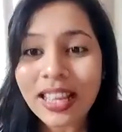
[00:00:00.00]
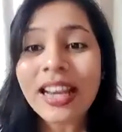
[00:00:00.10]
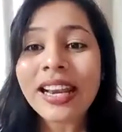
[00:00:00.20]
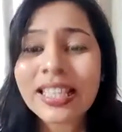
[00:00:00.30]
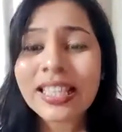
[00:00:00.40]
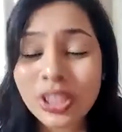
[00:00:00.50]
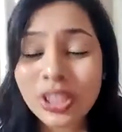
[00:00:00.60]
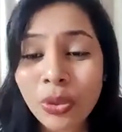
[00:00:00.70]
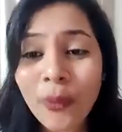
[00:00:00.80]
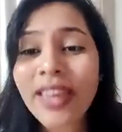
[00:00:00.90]
Let's
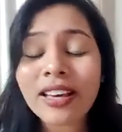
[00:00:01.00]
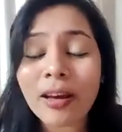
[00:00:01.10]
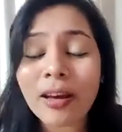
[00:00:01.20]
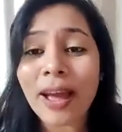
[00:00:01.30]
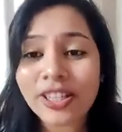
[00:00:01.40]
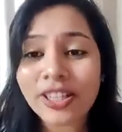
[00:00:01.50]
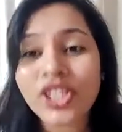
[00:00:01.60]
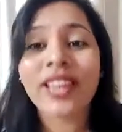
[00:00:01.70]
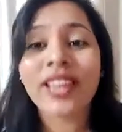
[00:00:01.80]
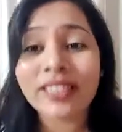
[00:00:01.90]
wake up and
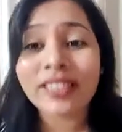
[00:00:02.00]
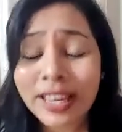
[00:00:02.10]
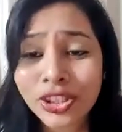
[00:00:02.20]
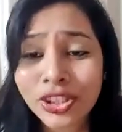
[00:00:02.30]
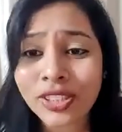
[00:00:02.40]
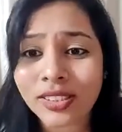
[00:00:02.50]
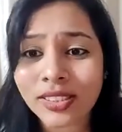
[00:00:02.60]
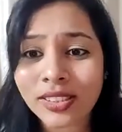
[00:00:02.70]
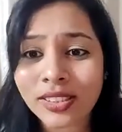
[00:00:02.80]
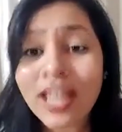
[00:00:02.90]
shake the nations.
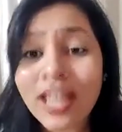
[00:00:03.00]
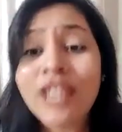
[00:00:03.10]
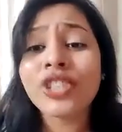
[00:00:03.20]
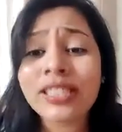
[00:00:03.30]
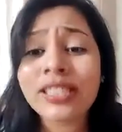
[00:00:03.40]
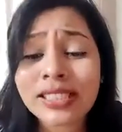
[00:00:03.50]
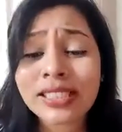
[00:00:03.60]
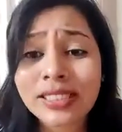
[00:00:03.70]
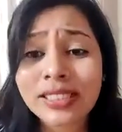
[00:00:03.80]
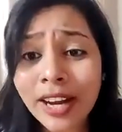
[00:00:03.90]
Jesus
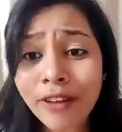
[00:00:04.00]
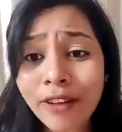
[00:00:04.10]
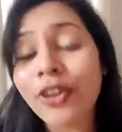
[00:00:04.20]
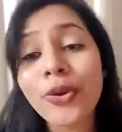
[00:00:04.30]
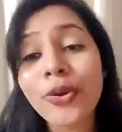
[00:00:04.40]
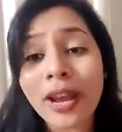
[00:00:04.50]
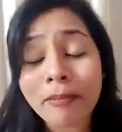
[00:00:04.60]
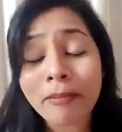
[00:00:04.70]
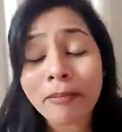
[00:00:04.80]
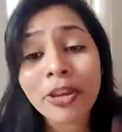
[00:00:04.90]
died for you and
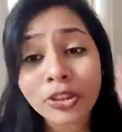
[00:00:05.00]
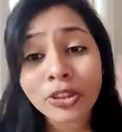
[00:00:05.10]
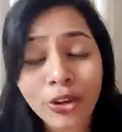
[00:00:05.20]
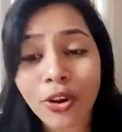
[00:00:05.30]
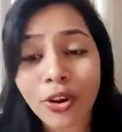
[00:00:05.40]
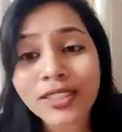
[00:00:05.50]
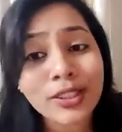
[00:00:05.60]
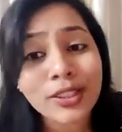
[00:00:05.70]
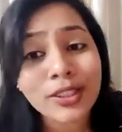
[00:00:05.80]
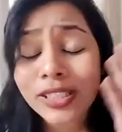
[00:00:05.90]
me on the cross
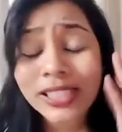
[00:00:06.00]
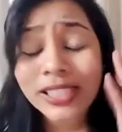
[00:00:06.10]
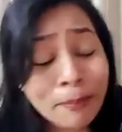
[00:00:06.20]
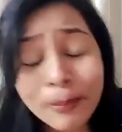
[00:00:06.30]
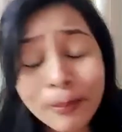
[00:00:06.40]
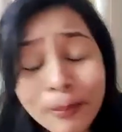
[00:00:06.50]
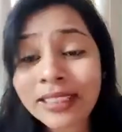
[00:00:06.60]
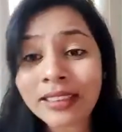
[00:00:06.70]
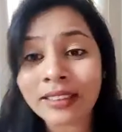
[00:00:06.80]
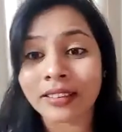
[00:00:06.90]
is not a simple thing.